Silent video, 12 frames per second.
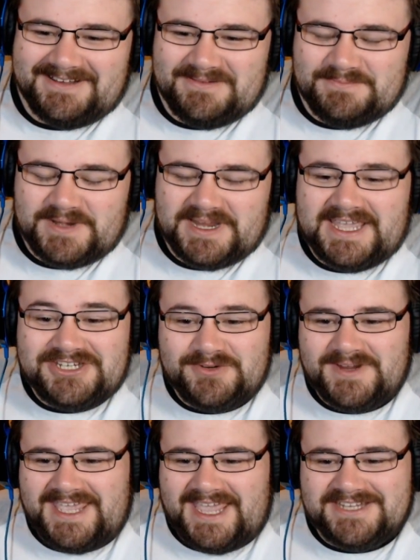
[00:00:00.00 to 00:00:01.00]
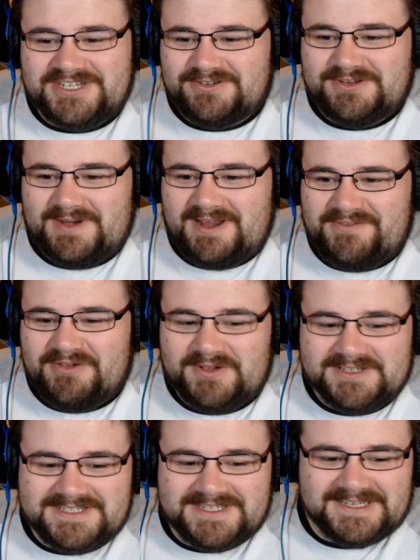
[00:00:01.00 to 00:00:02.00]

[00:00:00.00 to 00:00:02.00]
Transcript: But I guess you're a guest. You can do whatever you want.